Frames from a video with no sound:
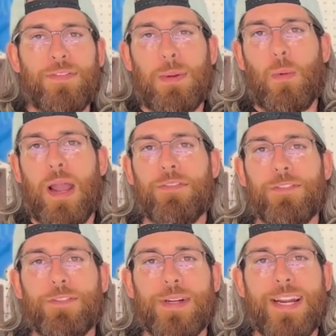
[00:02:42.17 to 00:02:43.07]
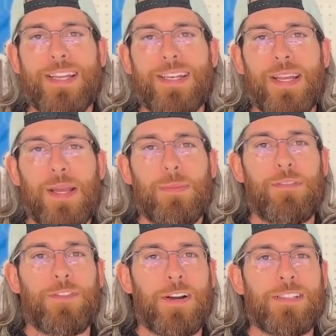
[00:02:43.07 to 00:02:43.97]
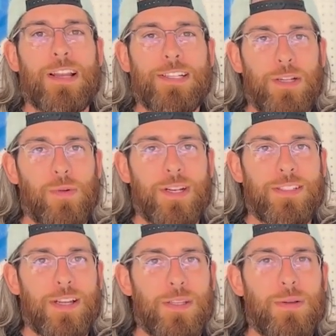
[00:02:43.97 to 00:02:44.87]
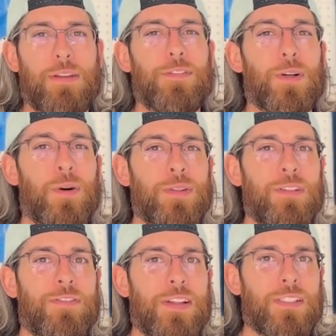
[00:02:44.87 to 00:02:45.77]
and my wife have created, but first I do want to tell you if you're on the fence